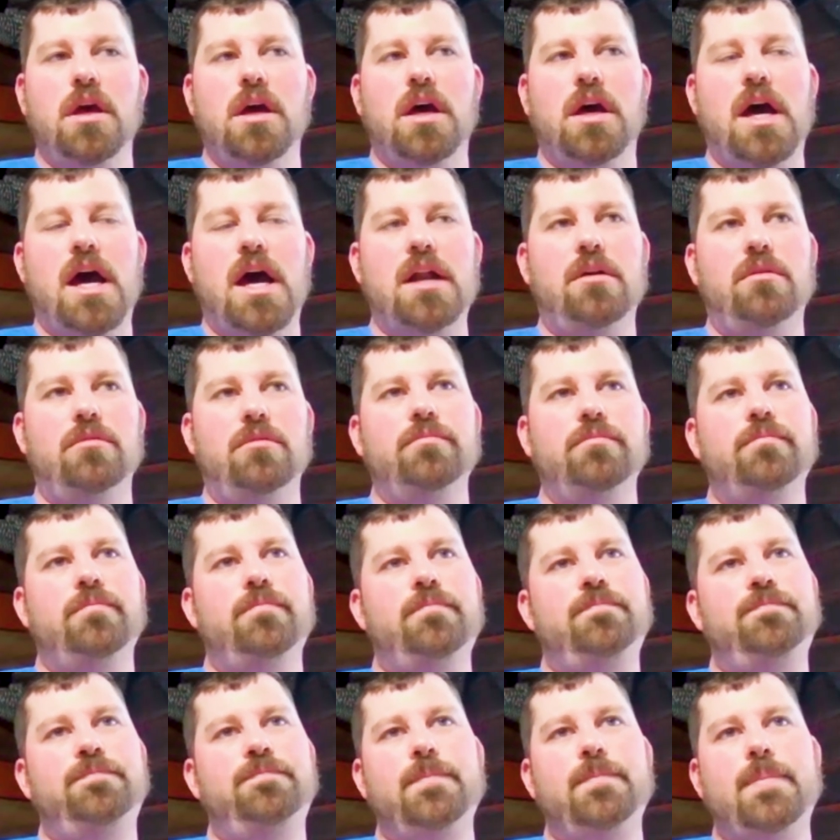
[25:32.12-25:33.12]
I don't,
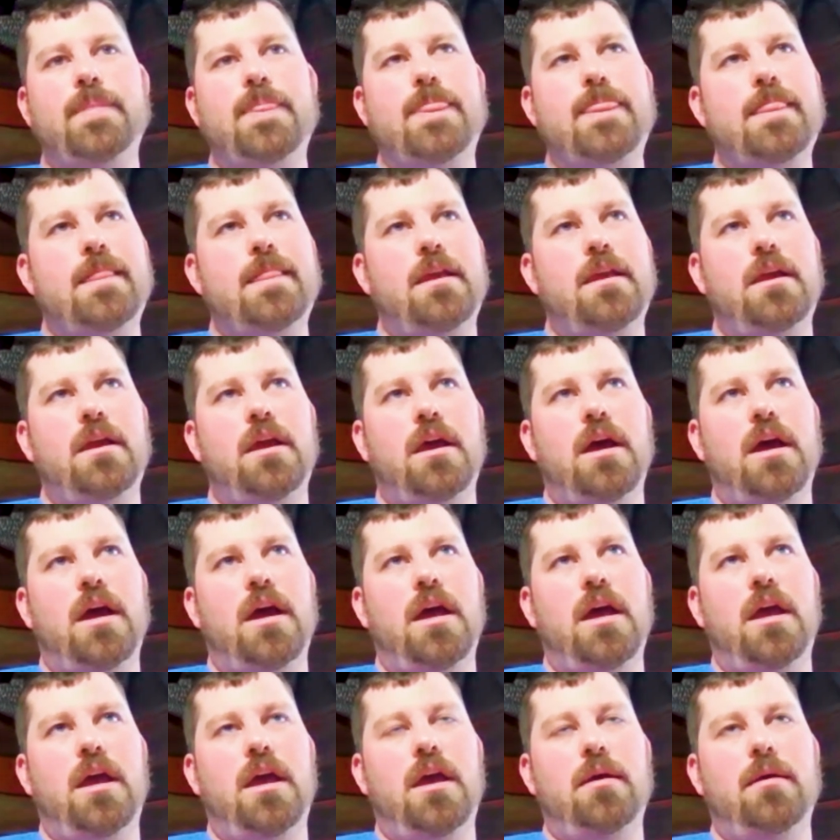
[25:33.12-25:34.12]

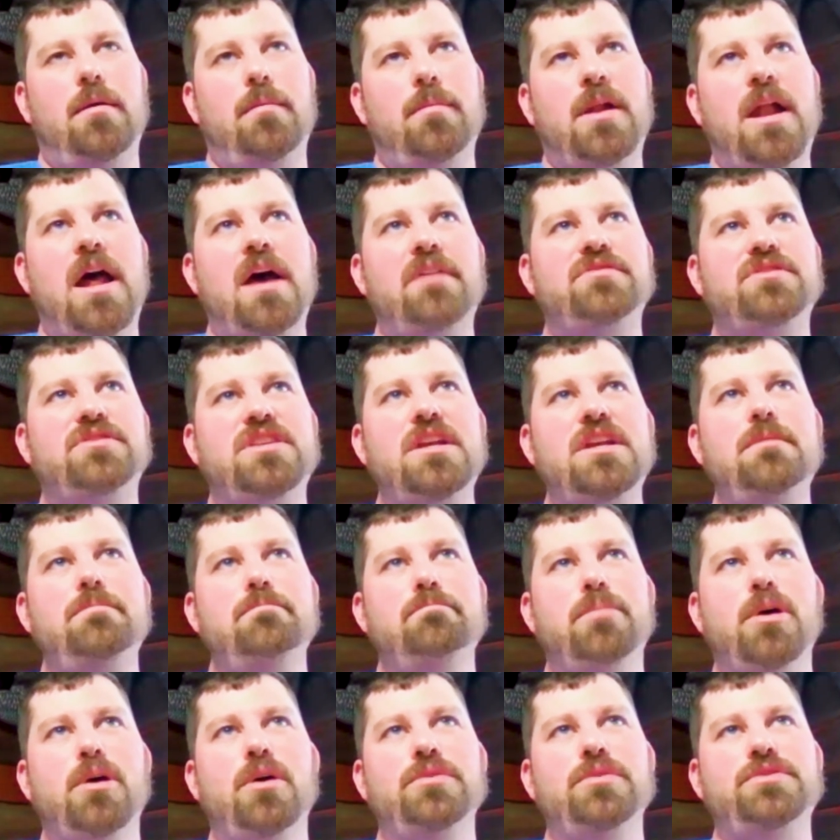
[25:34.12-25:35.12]
but I've
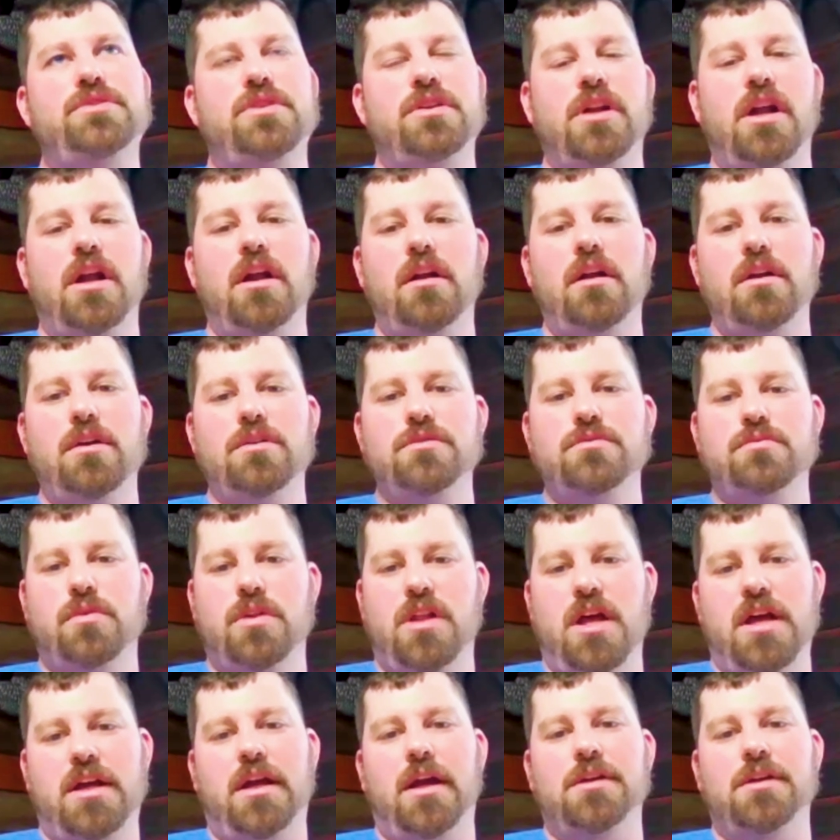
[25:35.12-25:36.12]
seen both scenarios where
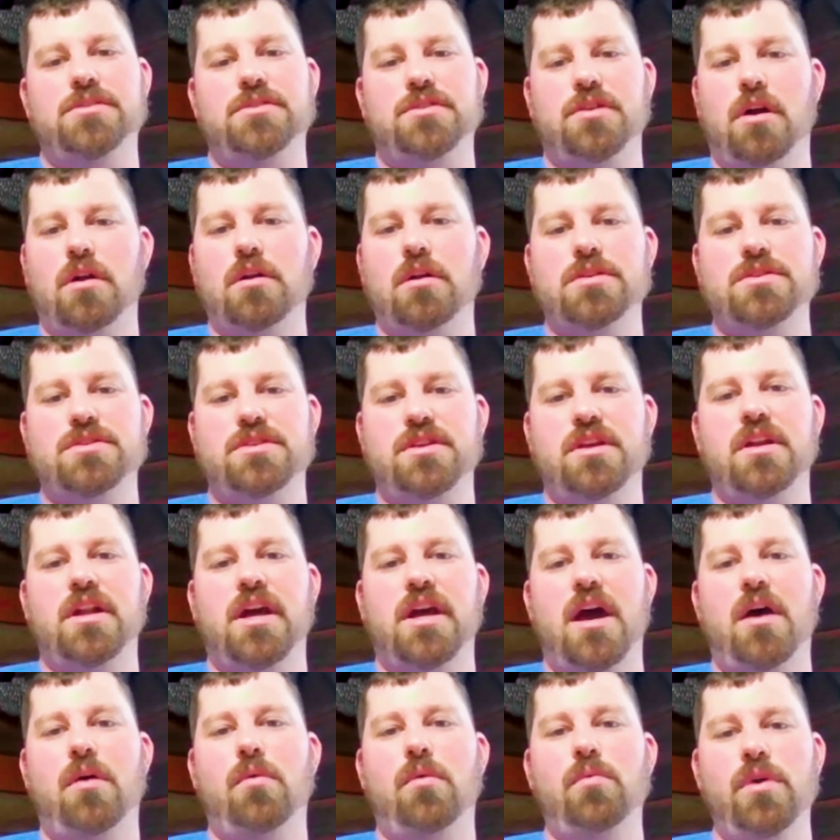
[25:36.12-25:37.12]
like I start a sit
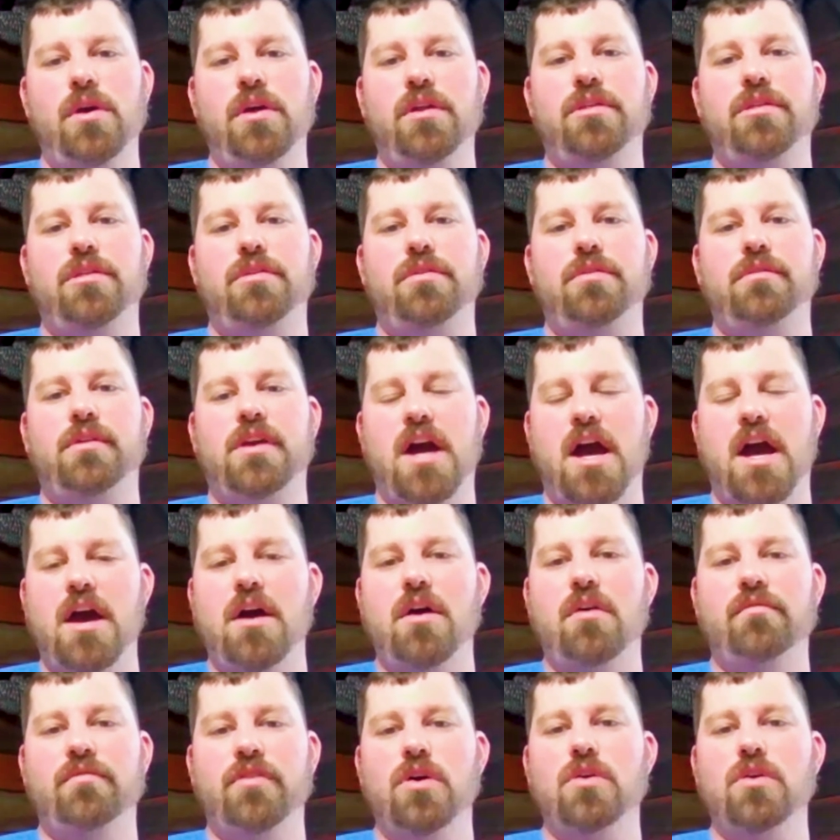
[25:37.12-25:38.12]
out with
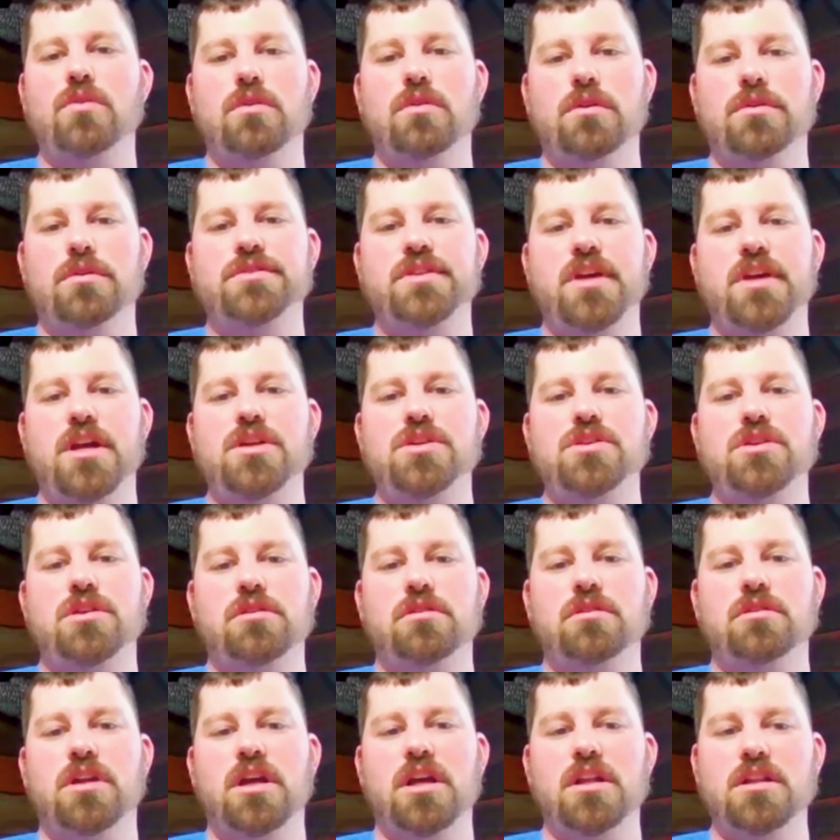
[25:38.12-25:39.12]
coyote
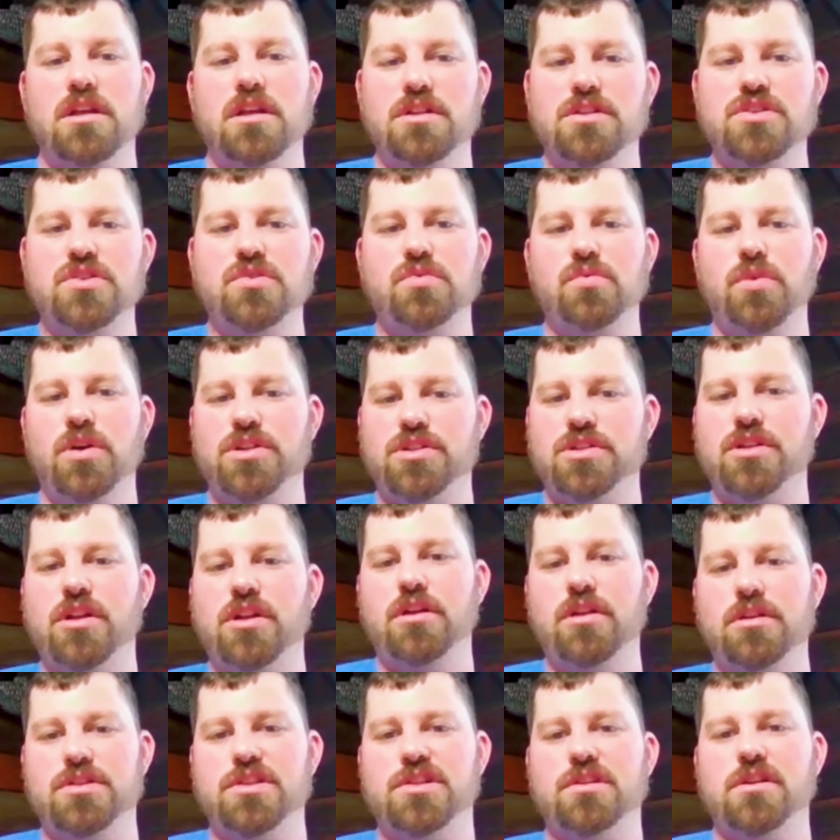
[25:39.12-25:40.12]
vocalization and then switch to
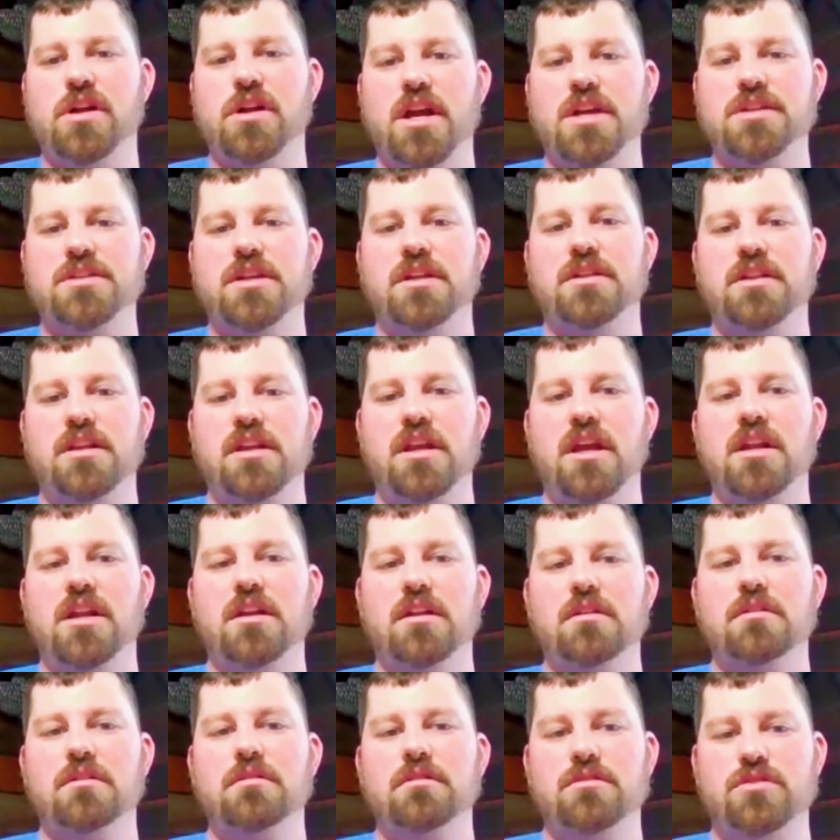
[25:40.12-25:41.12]
distress at the
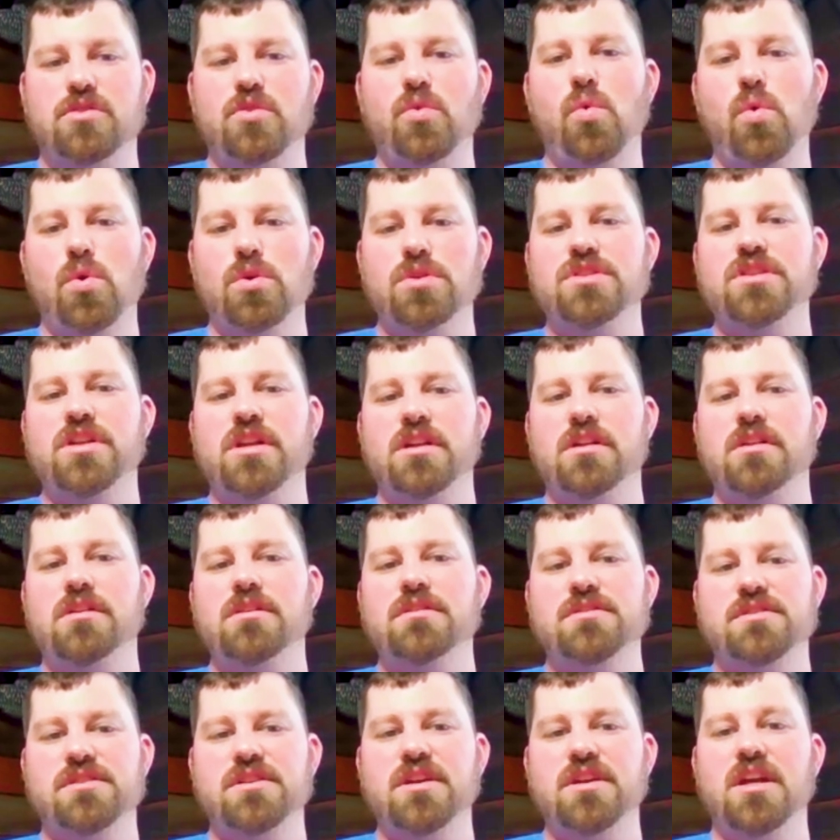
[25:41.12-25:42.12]
end, towards the end of the
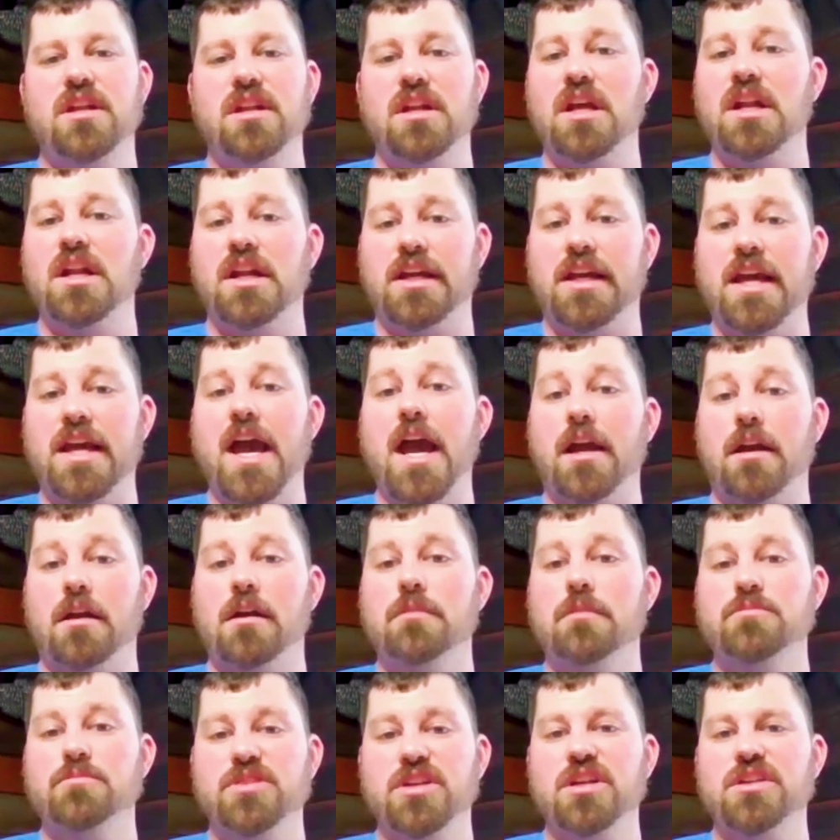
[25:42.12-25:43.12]
sit, and a cat
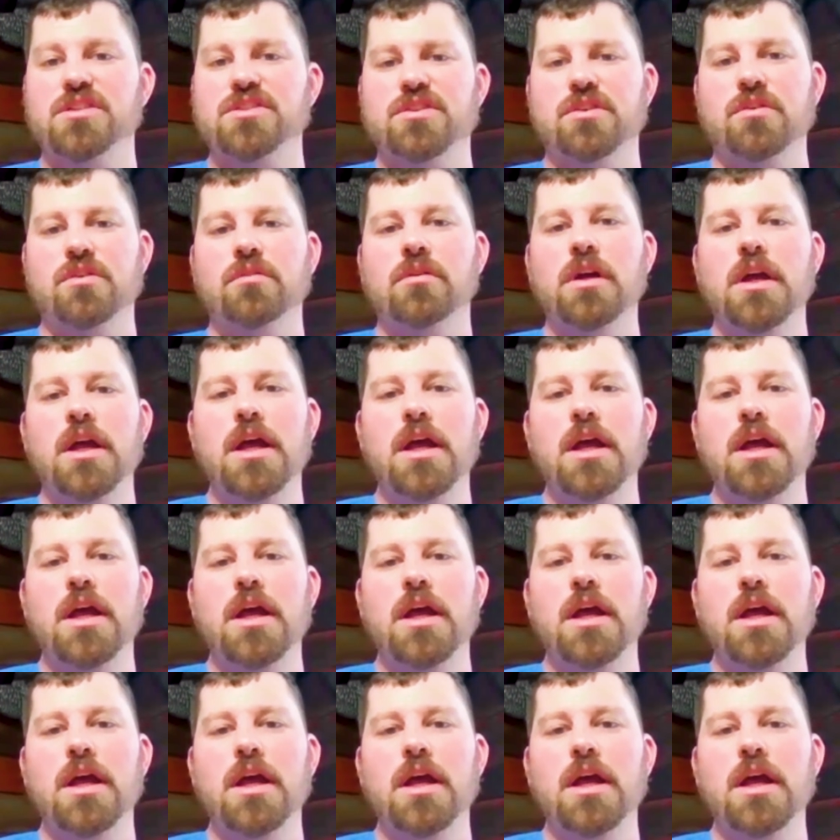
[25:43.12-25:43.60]
comes in. So